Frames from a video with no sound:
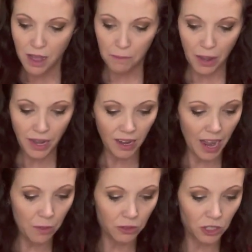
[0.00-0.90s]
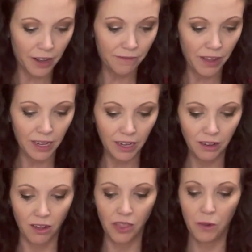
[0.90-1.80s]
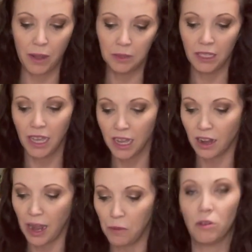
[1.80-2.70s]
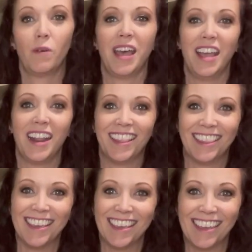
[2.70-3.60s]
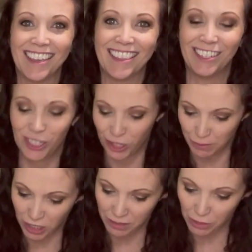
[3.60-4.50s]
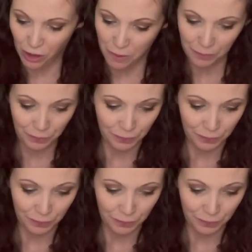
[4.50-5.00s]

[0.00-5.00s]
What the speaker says: But I will try and find it on their website, and I will go ahead and link it in the description below.